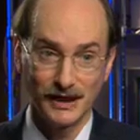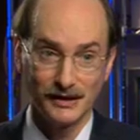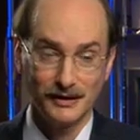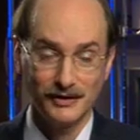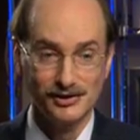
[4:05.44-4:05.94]

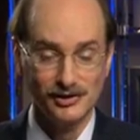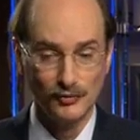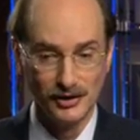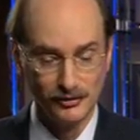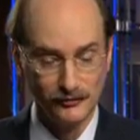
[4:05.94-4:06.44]
And this is
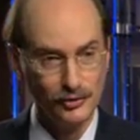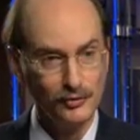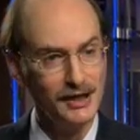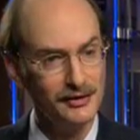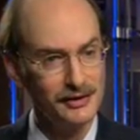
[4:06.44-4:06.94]
one of the few
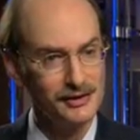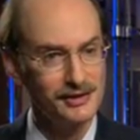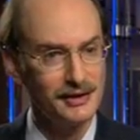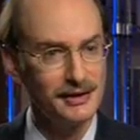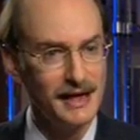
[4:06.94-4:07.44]
areas
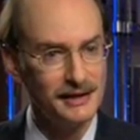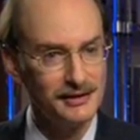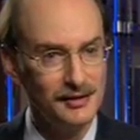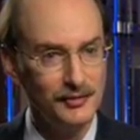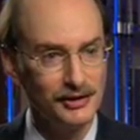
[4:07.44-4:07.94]
in
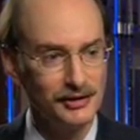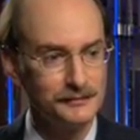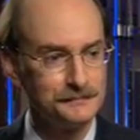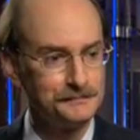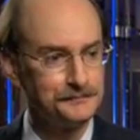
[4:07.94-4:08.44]
academia
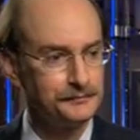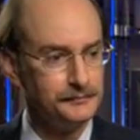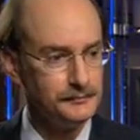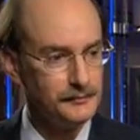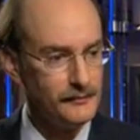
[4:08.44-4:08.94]

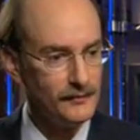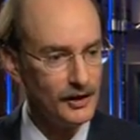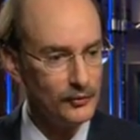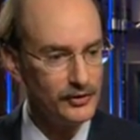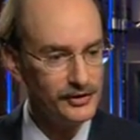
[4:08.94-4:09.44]

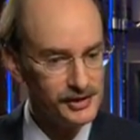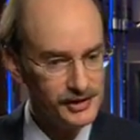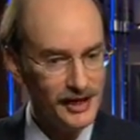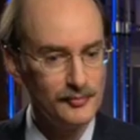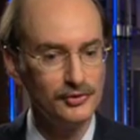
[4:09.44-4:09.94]
where this
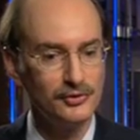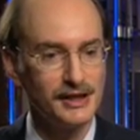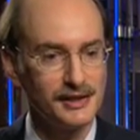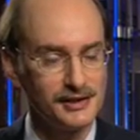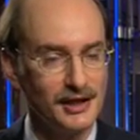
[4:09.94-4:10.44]
taboo
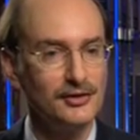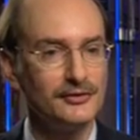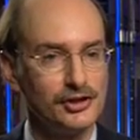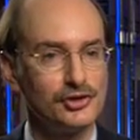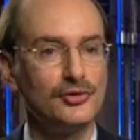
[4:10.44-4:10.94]
is not
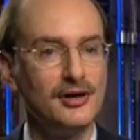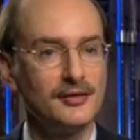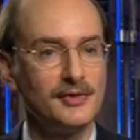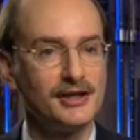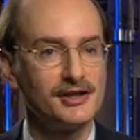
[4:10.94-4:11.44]
only
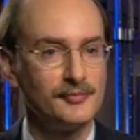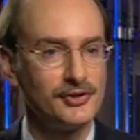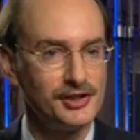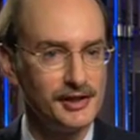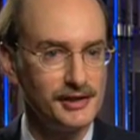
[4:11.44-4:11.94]
strong, but has
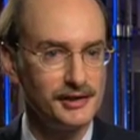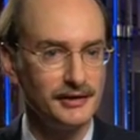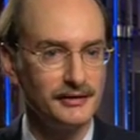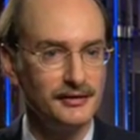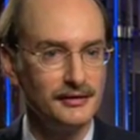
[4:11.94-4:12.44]

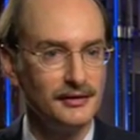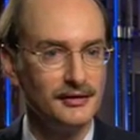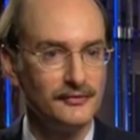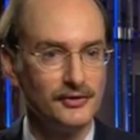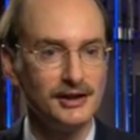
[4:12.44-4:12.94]
persisted
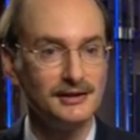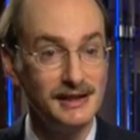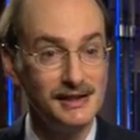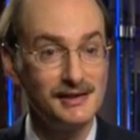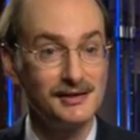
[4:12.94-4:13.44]
for at
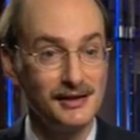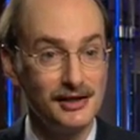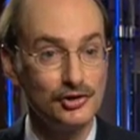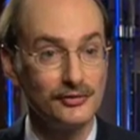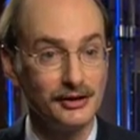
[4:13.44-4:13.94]
least a
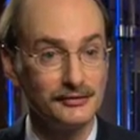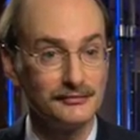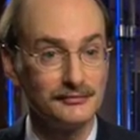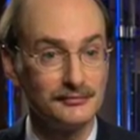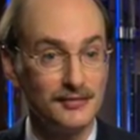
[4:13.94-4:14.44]
century,
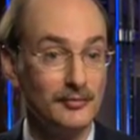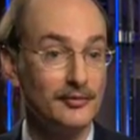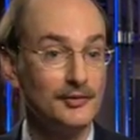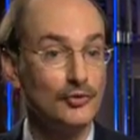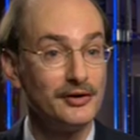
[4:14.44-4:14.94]

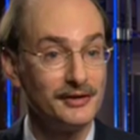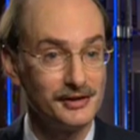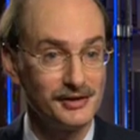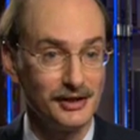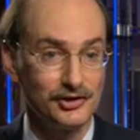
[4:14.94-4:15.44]
probably more than a
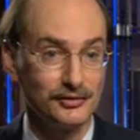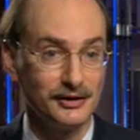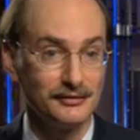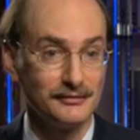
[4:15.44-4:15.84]
century.